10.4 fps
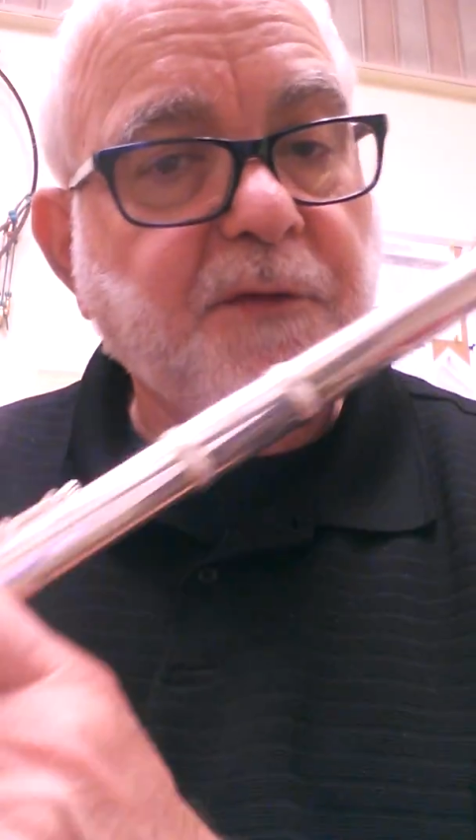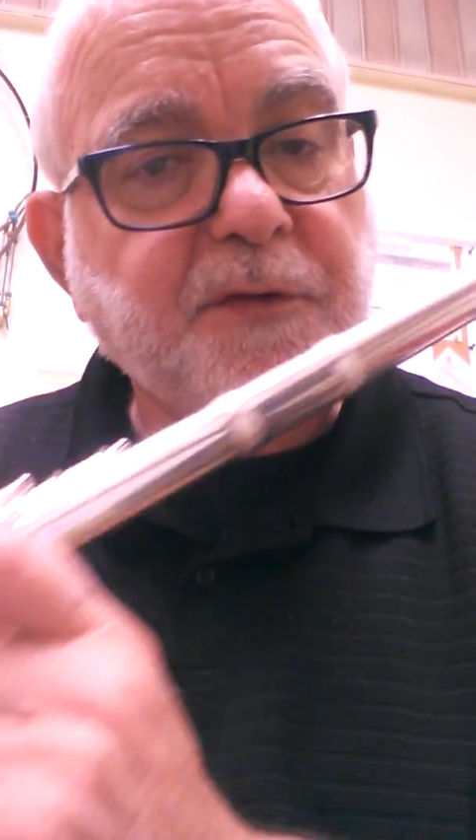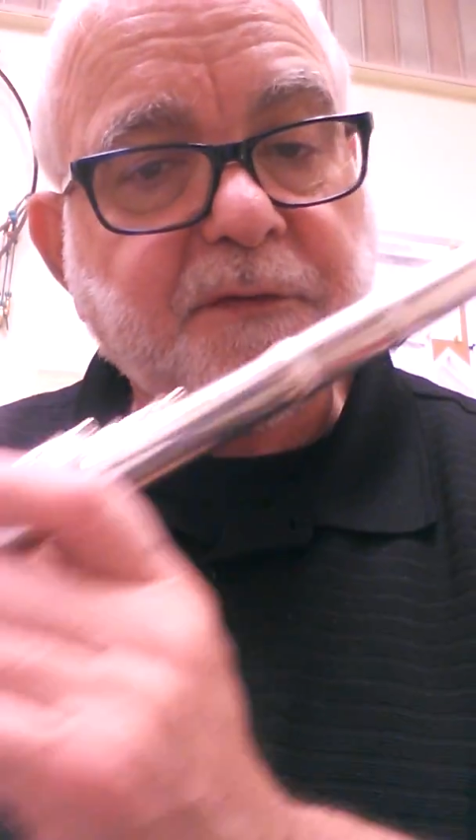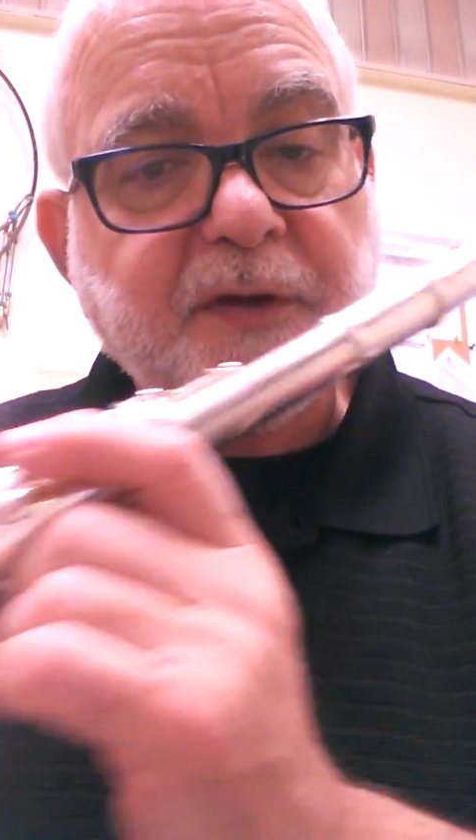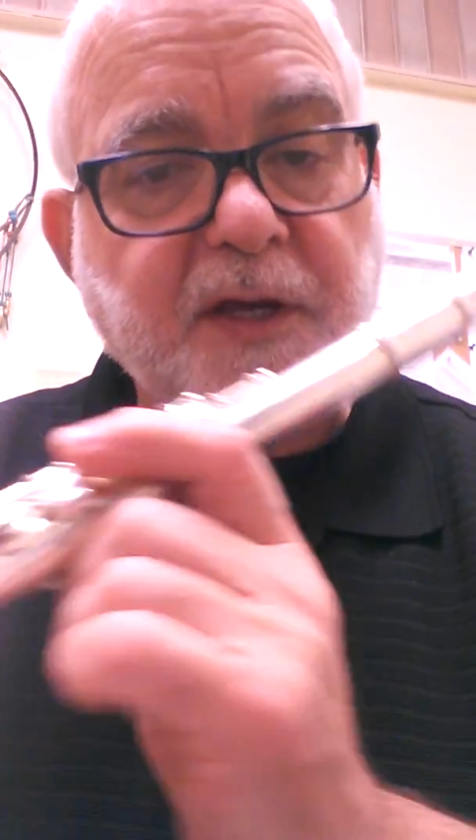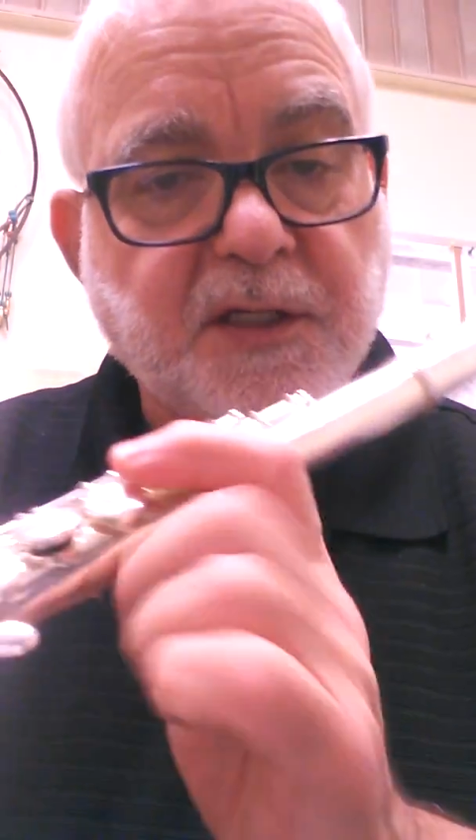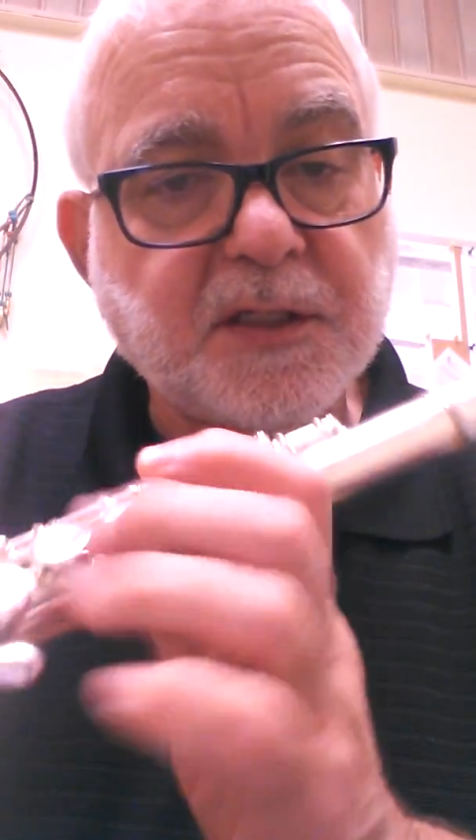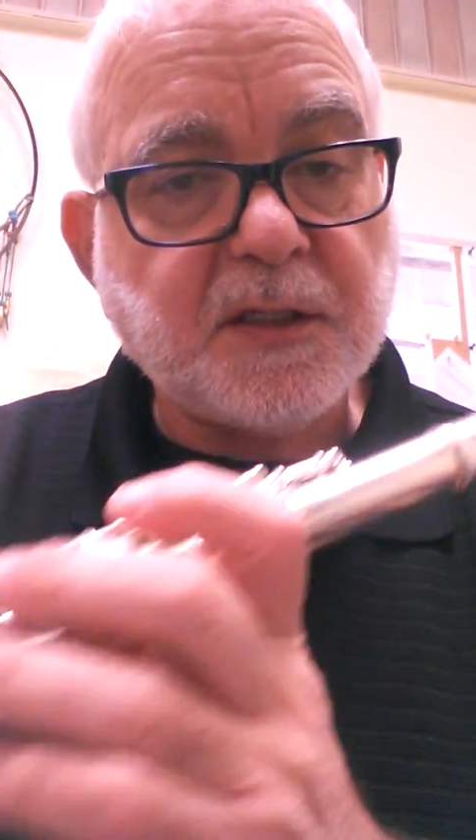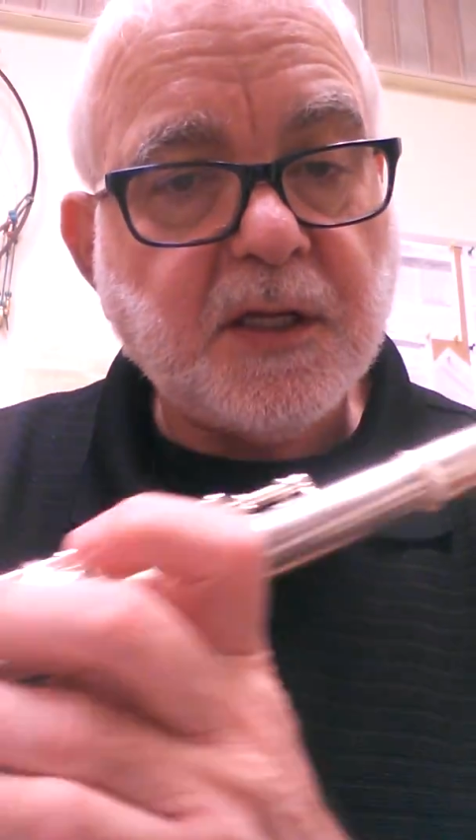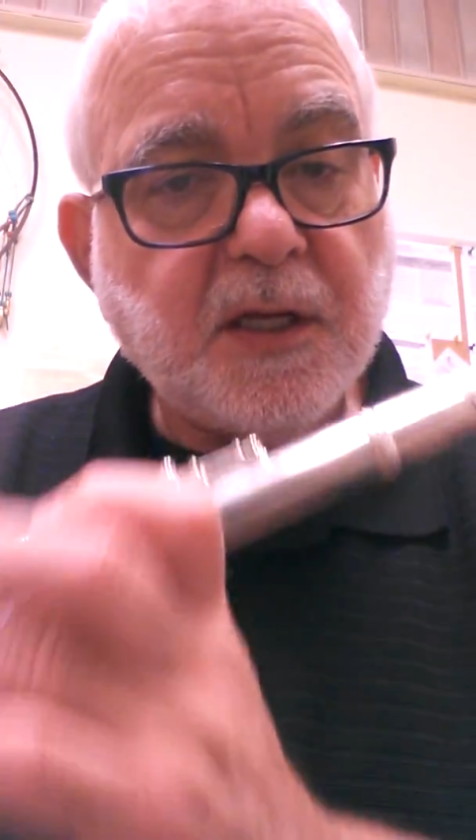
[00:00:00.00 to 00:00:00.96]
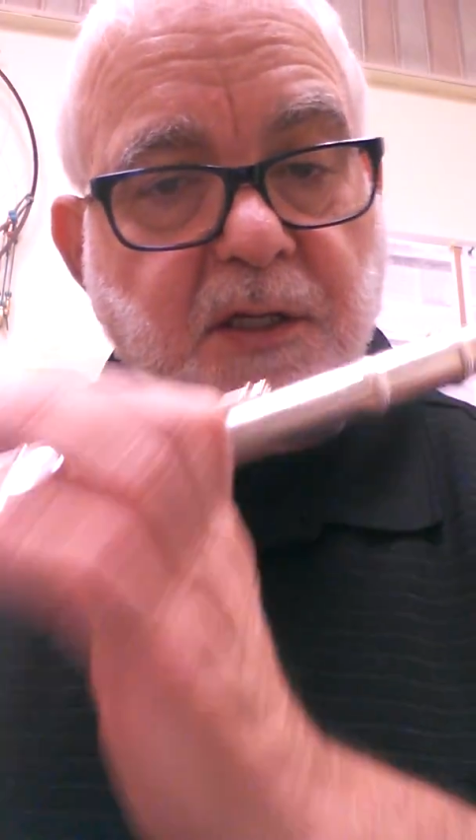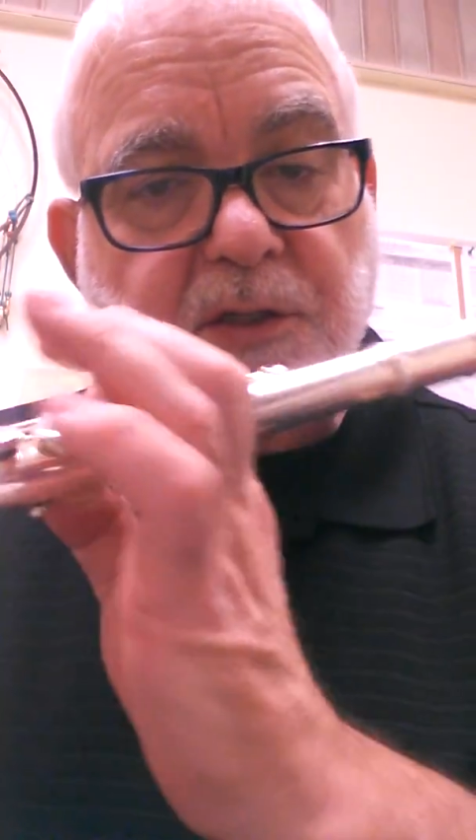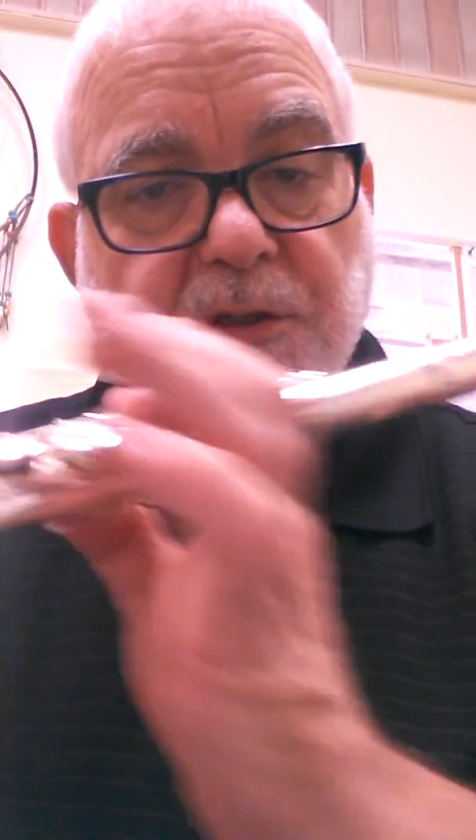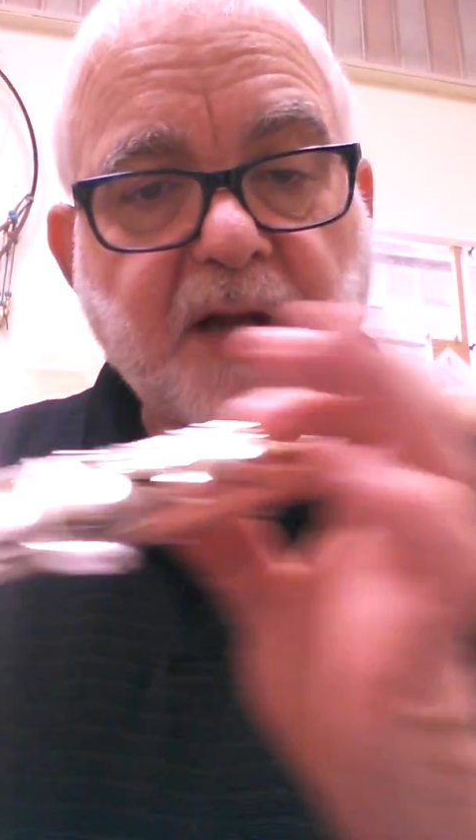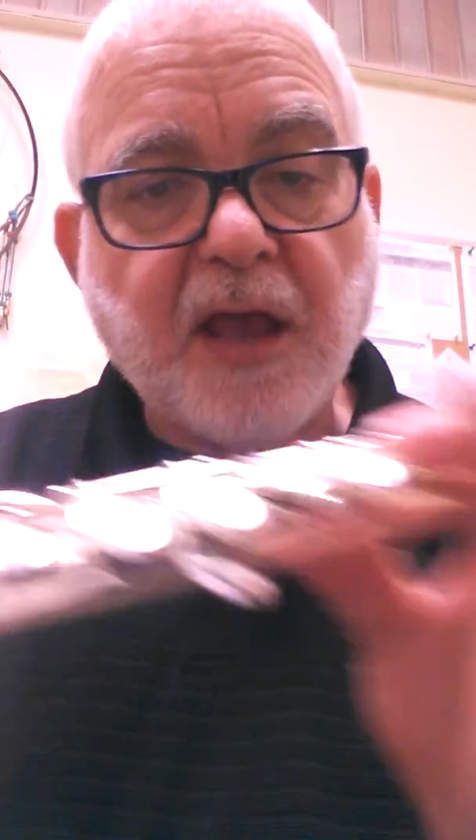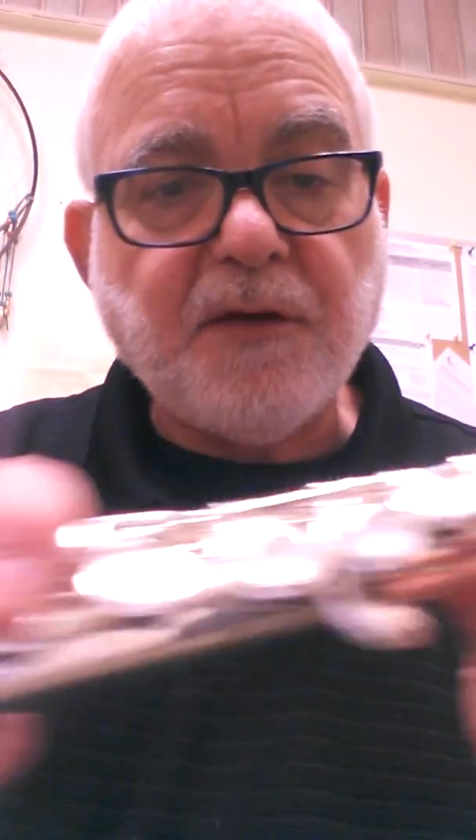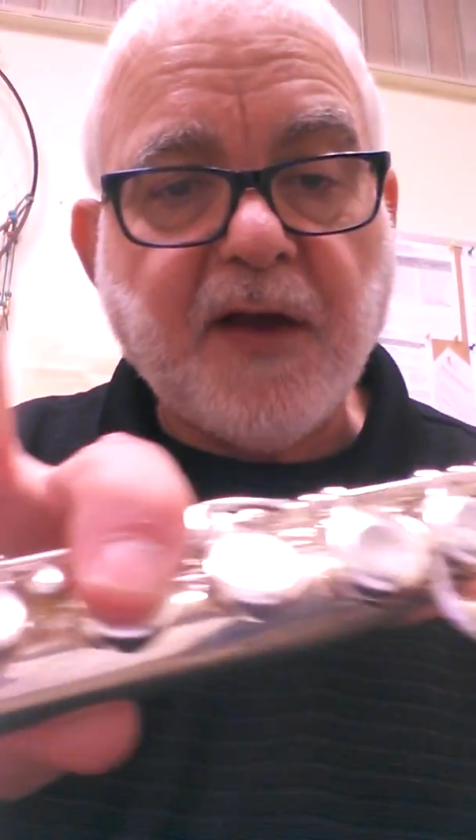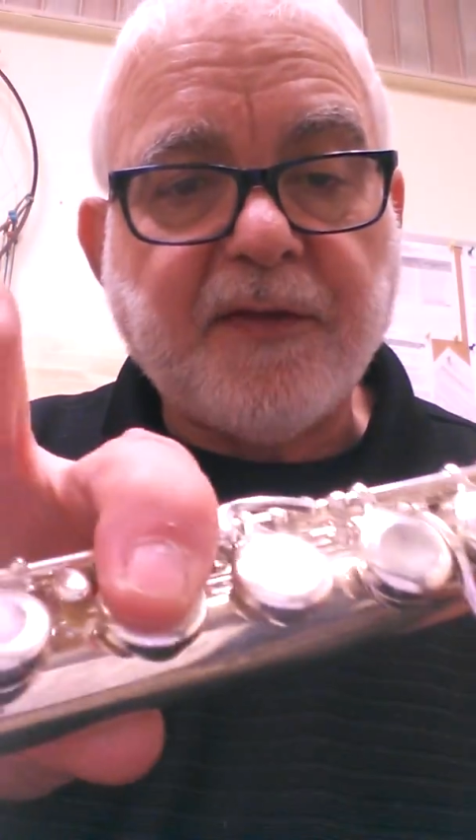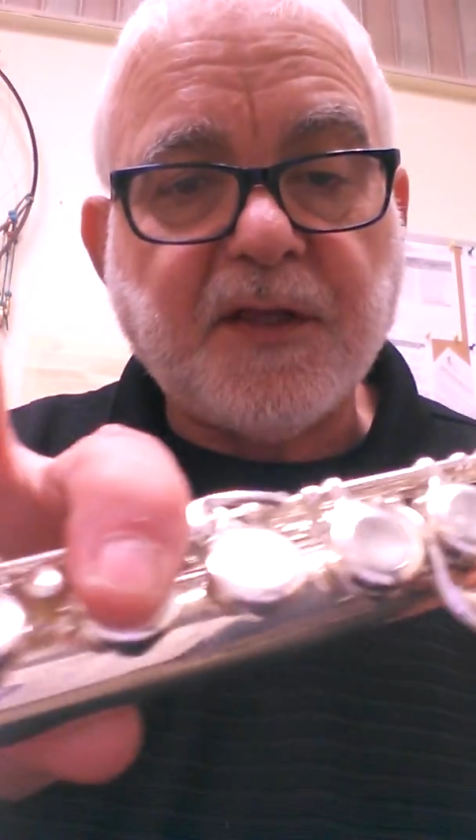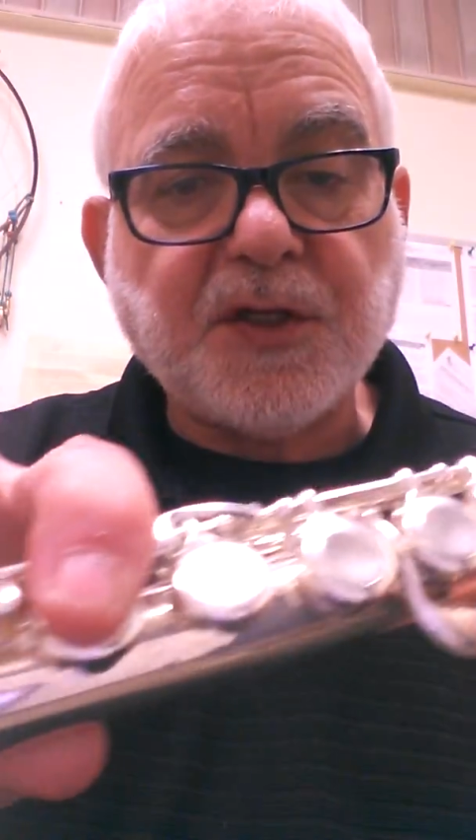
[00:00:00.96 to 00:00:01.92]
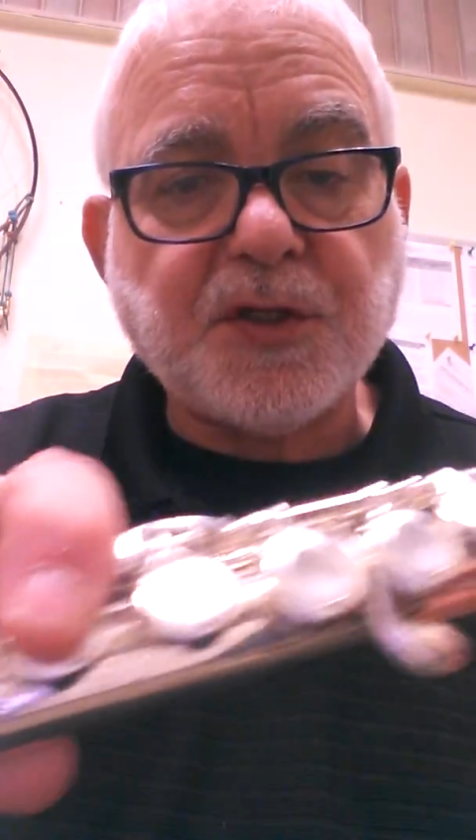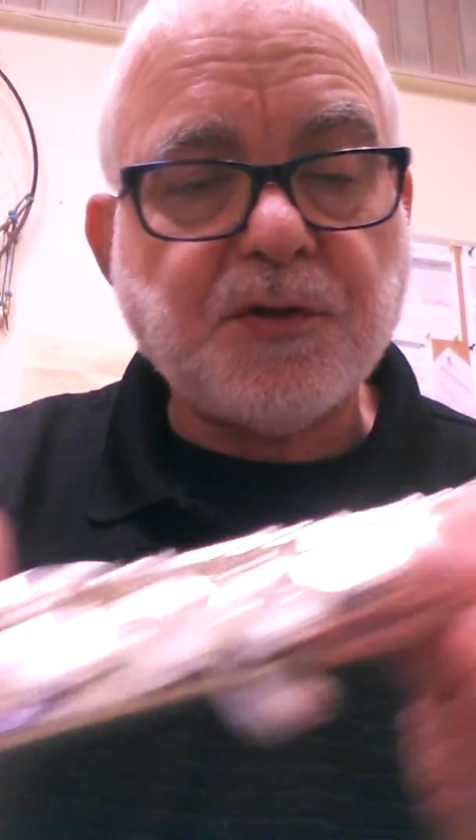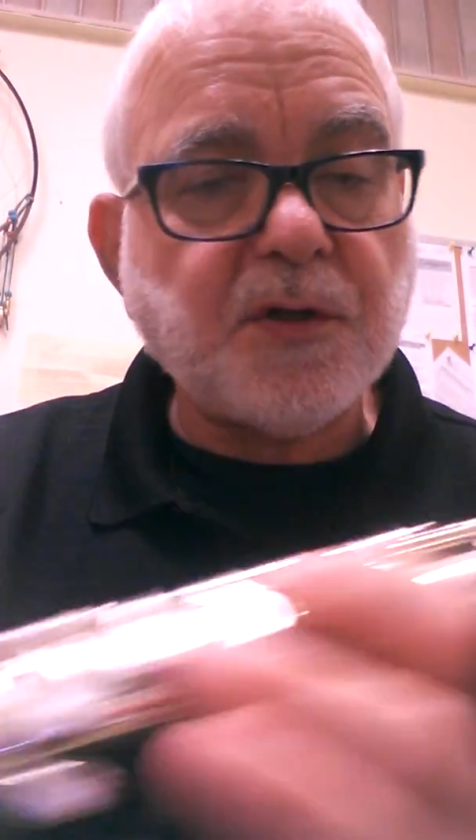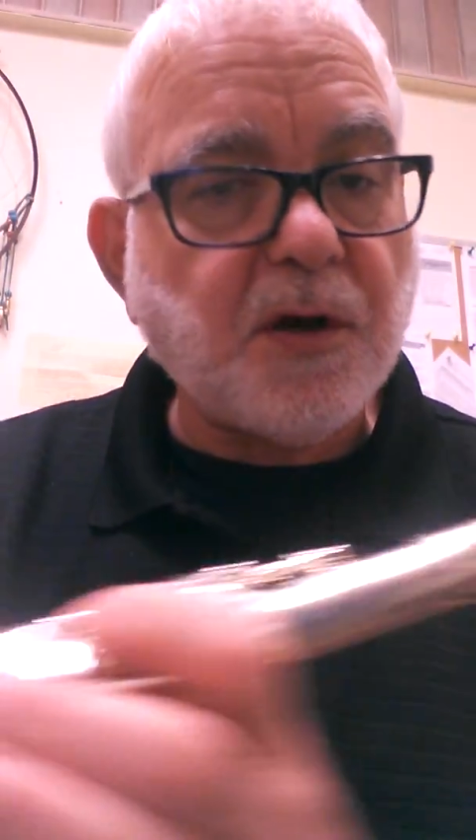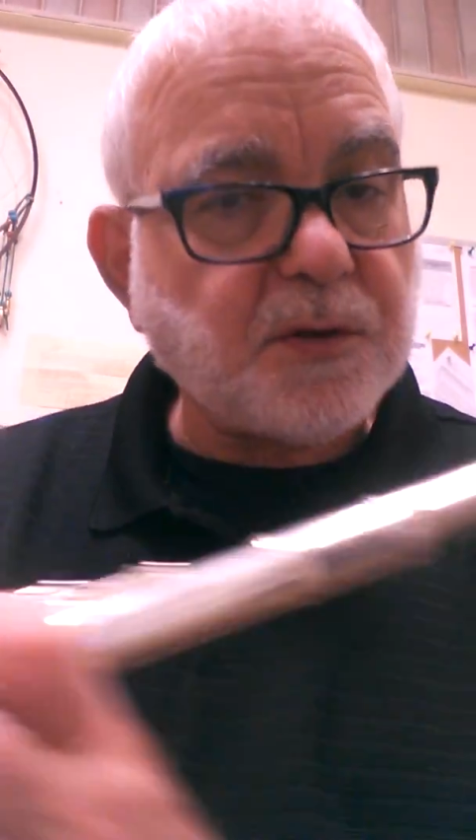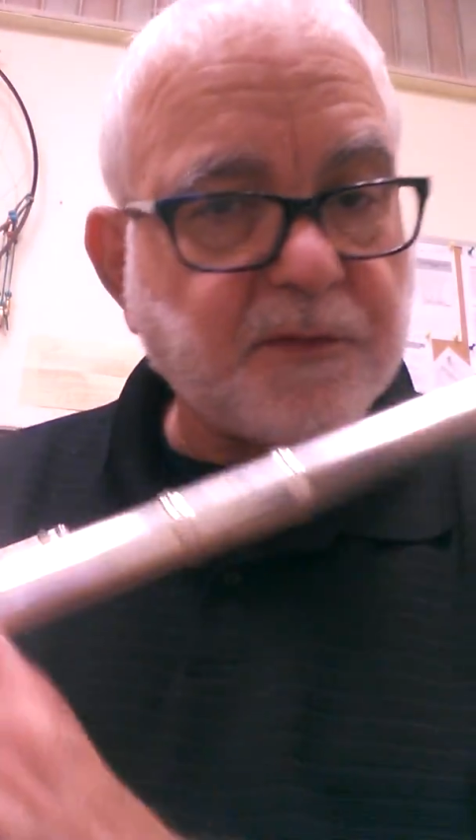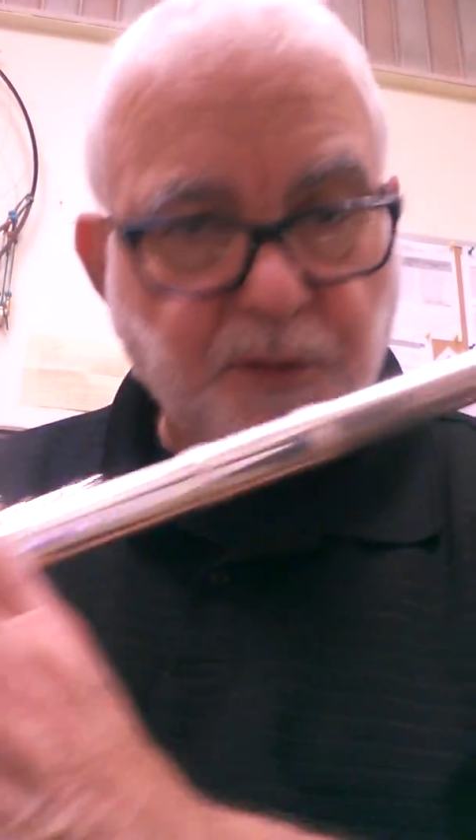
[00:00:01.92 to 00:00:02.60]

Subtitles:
off your face. So now you've got these two notes,